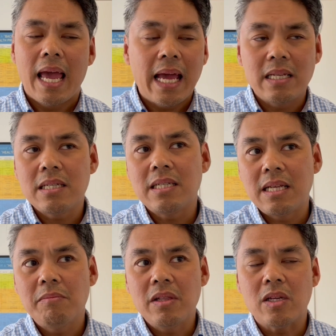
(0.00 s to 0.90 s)
And this is
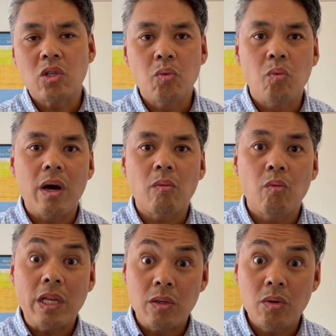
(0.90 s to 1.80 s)
similar to what
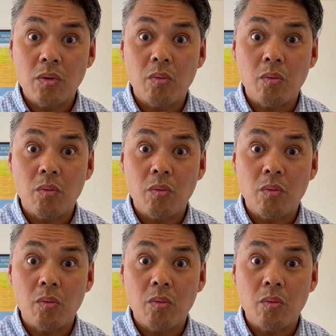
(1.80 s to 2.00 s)
we do